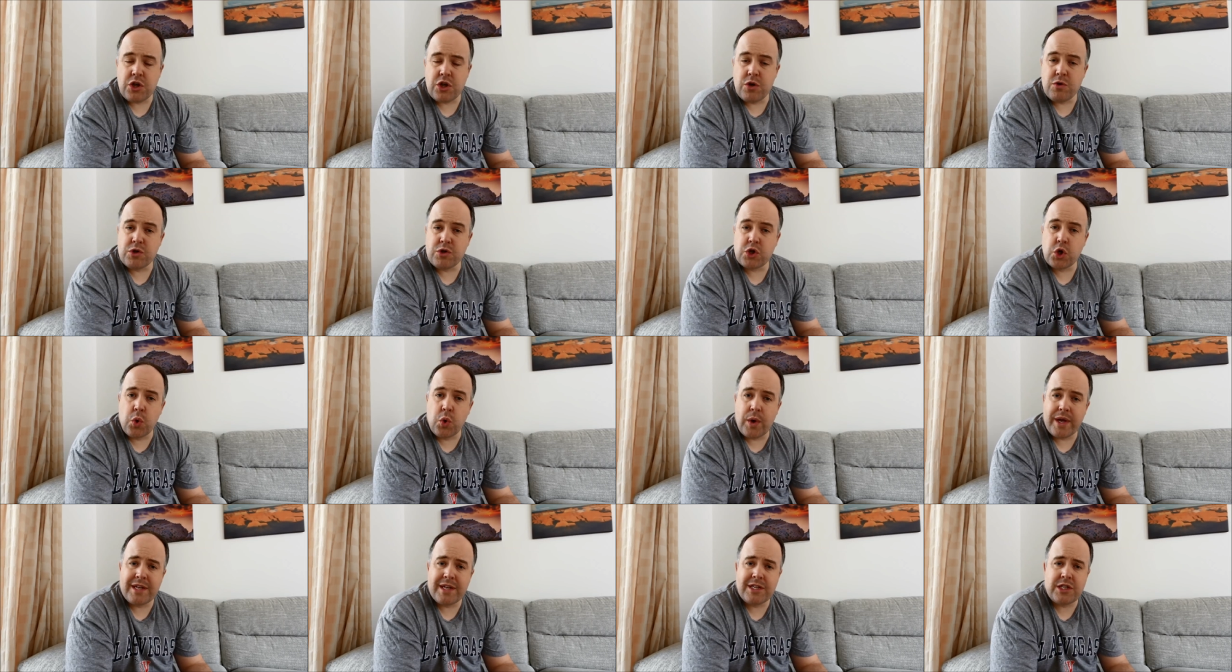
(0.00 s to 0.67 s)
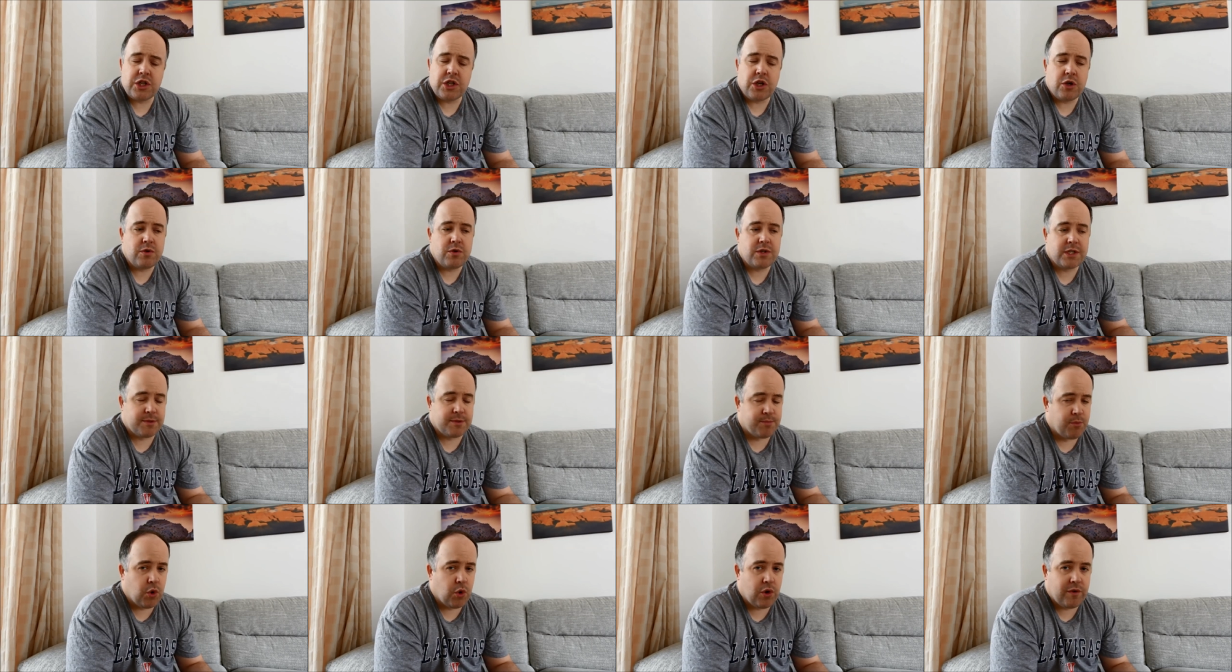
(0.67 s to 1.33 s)
use, quicker to use,
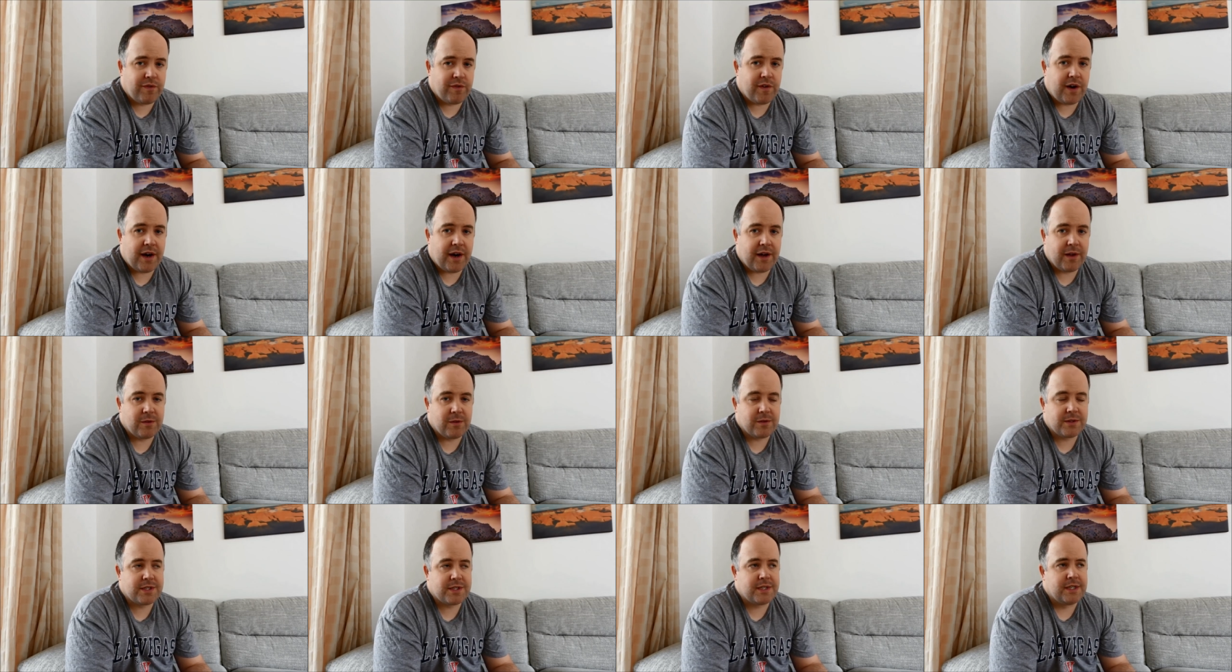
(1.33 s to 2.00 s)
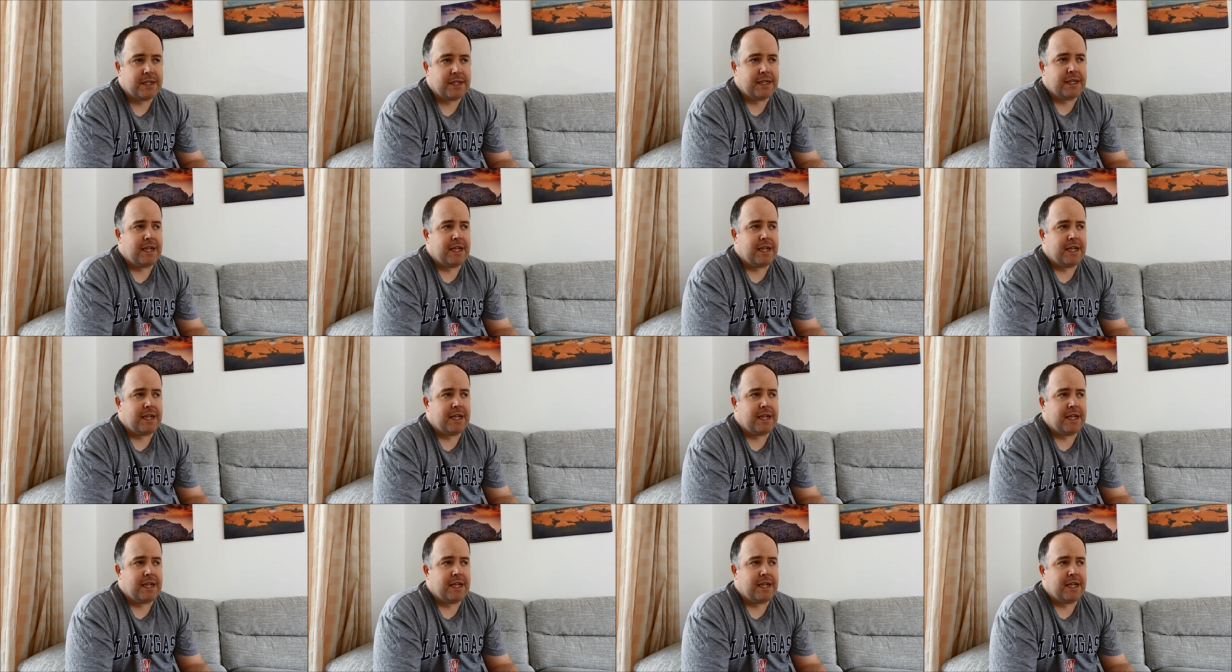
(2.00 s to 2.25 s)
smaller files,